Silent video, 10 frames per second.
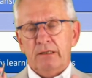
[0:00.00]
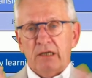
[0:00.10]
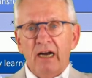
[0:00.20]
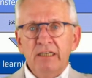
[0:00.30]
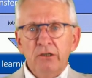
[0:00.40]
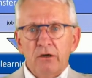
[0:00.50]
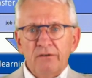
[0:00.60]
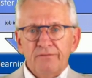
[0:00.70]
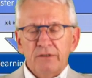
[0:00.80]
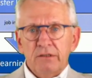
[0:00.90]
kind
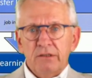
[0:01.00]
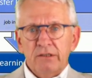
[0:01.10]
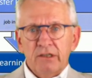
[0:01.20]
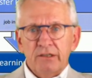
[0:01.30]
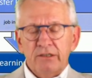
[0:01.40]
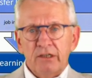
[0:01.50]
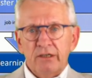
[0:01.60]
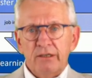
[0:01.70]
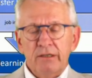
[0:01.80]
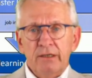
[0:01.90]
of
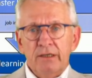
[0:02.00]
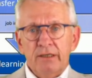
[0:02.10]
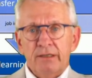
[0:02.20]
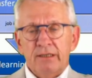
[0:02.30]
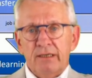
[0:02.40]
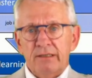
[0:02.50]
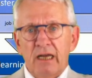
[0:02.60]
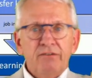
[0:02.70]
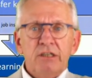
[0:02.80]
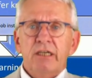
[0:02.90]
the
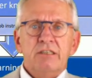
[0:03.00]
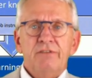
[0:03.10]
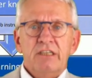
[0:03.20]
everything is